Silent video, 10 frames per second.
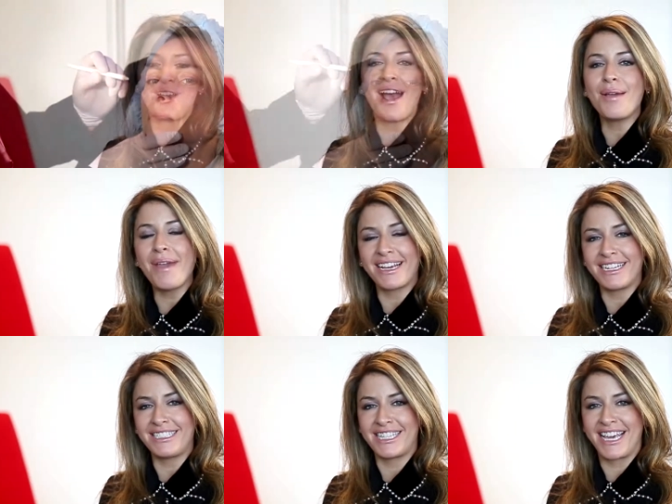I
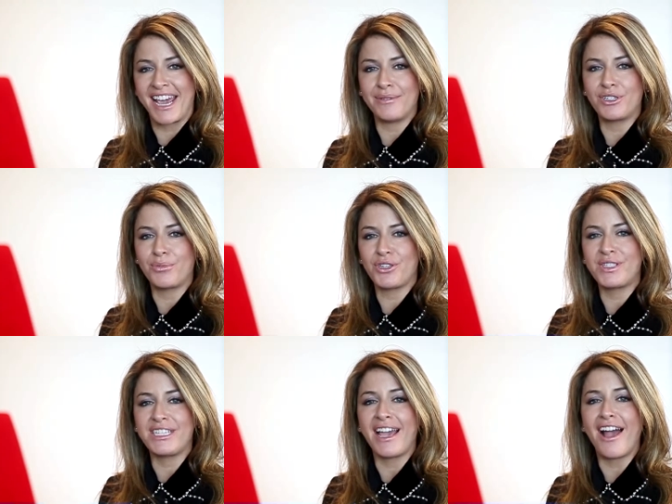make it to the
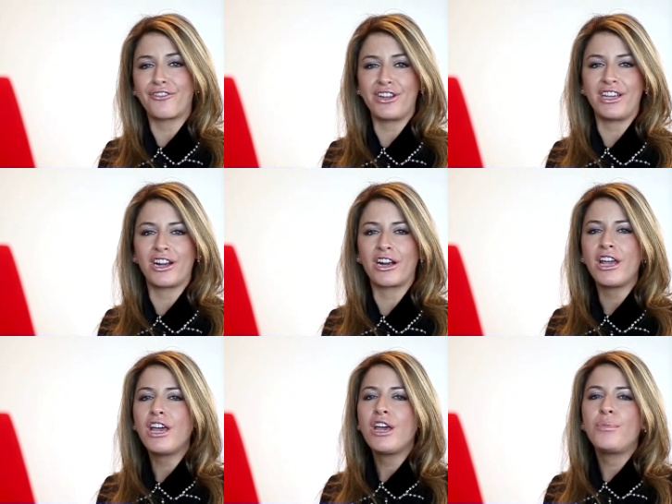AMWC every
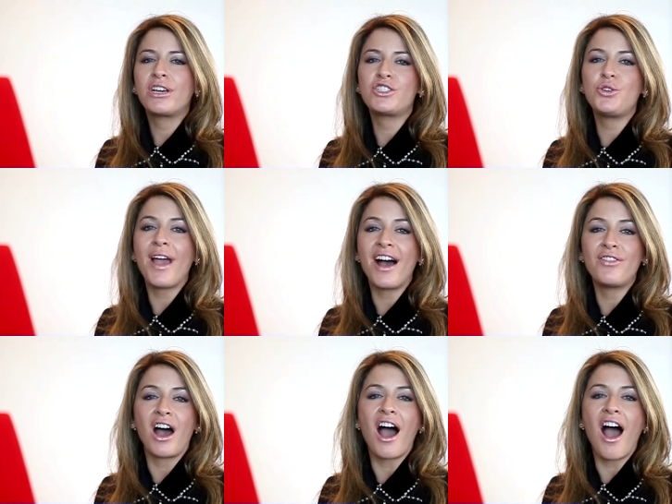year because you
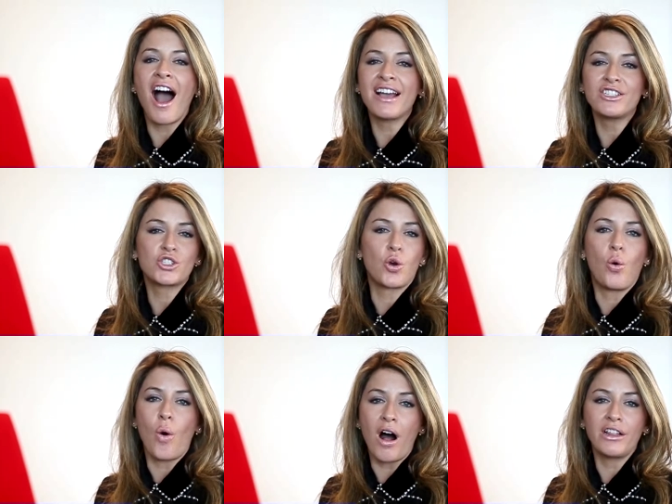have the highest
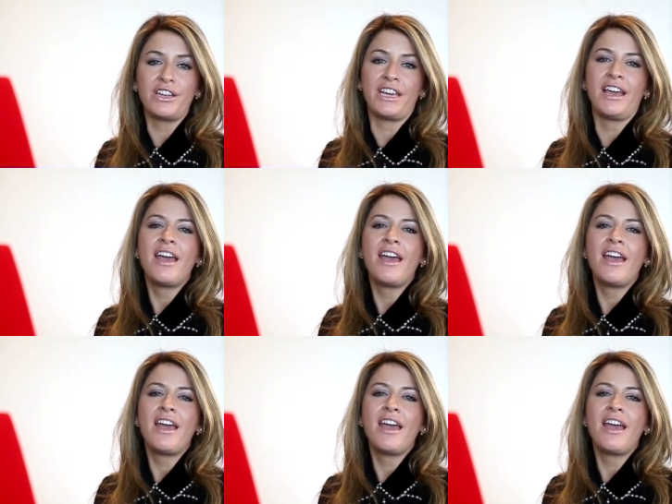quality